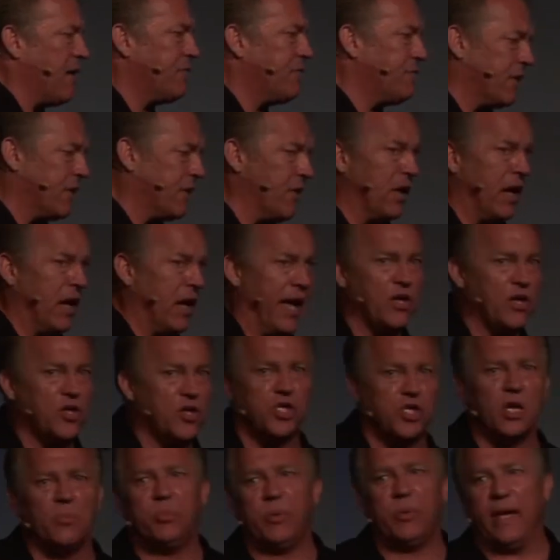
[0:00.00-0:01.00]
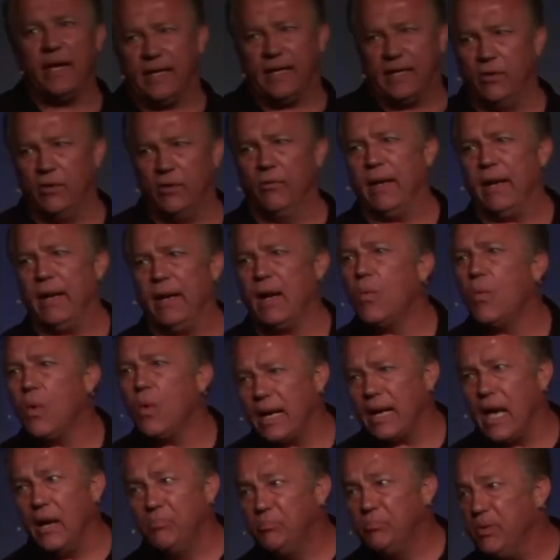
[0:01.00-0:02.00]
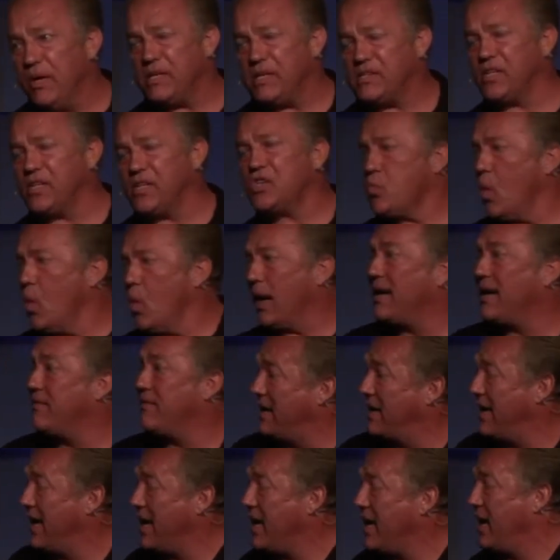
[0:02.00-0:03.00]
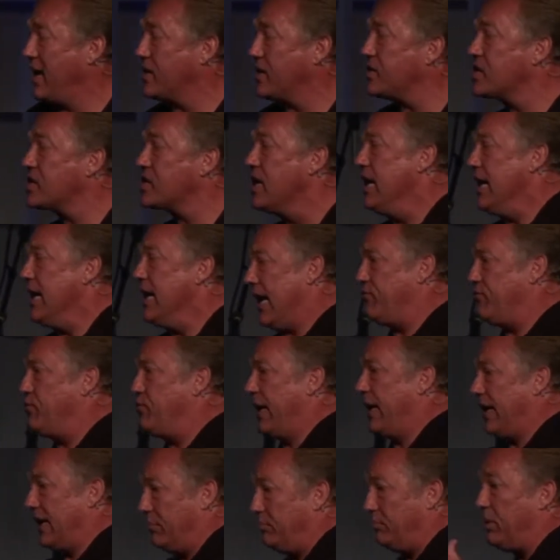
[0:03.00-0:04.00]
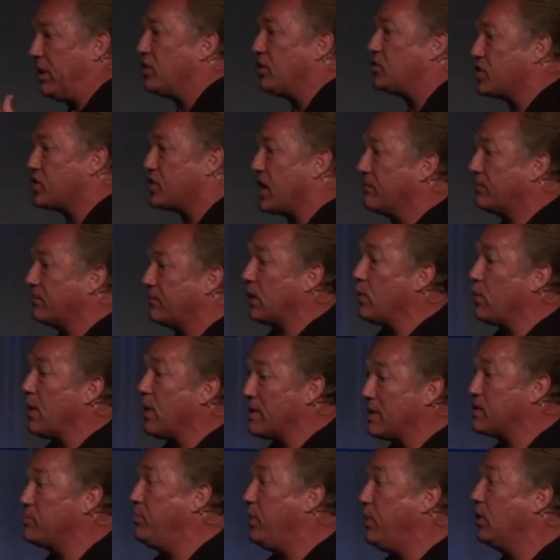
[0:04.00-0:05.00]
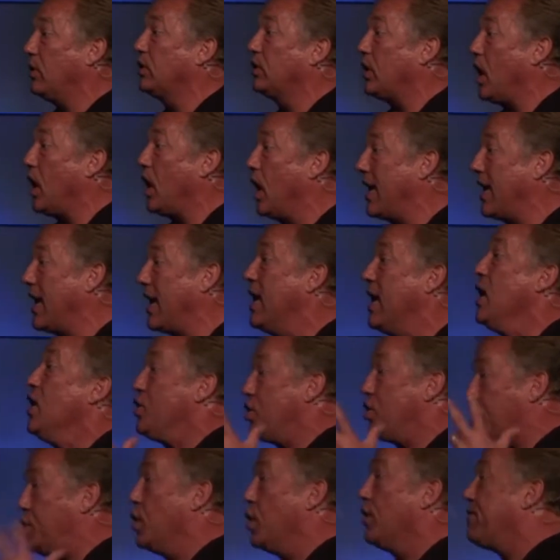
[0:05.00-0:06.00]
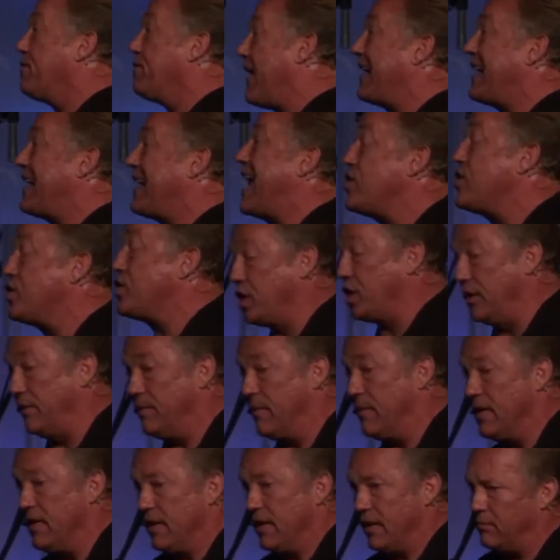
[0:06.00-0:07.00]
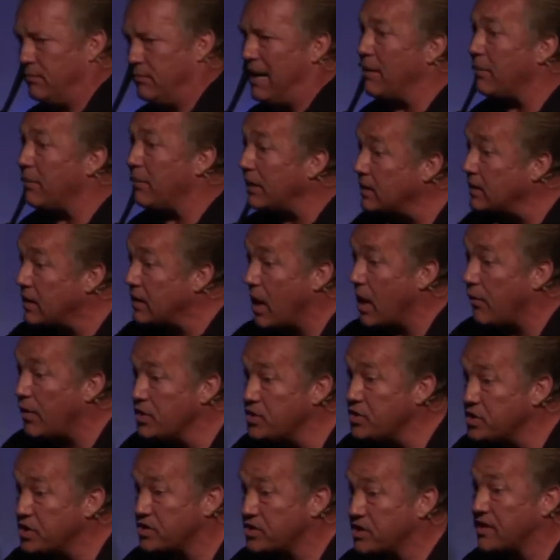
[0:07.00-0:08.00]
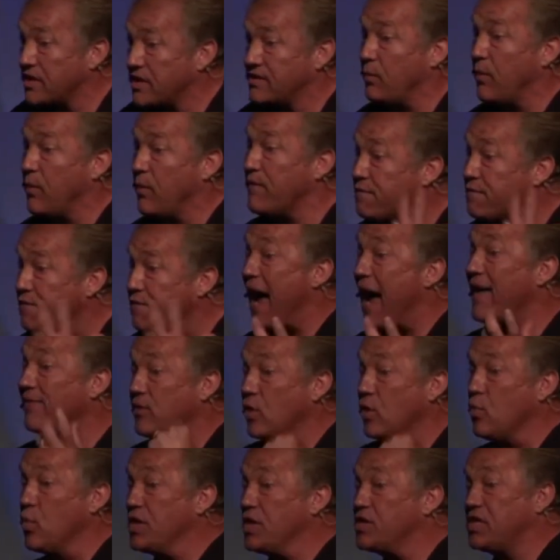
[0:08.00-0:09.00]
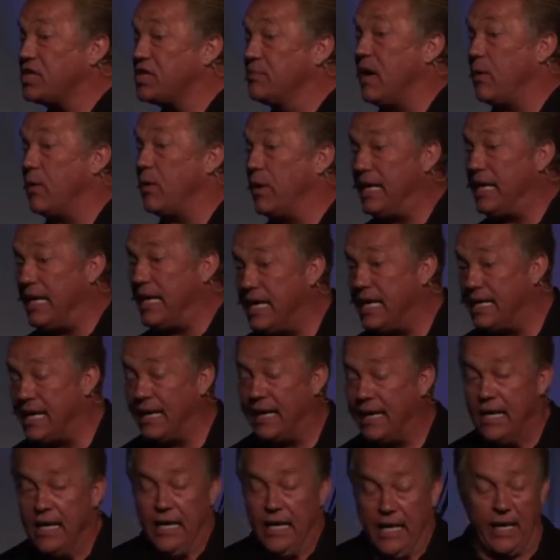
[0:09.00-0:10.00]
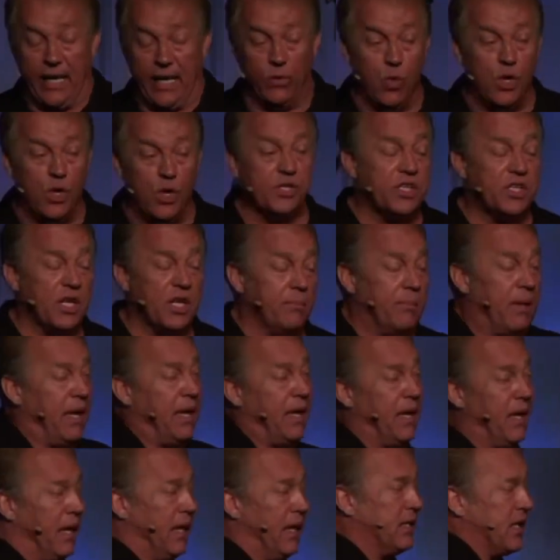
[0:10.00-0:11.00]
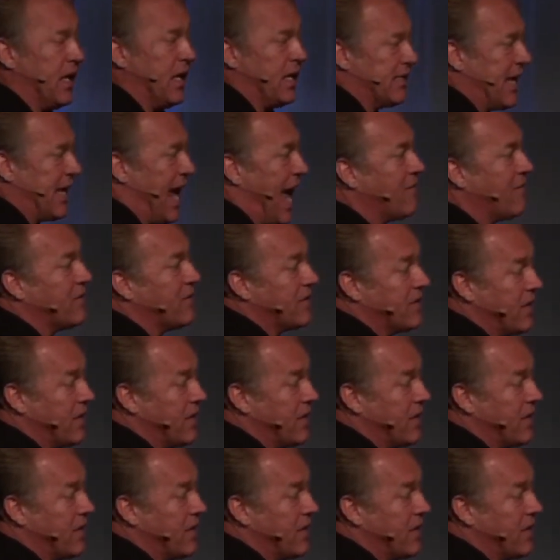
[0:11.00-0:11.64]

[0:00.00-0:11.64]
a relationship, a career, a business, whatever it is, if we're going to build something, we must build it on a sure foundation. And the Bible encourages us that we find the wisdom that we need. And wisdom is having the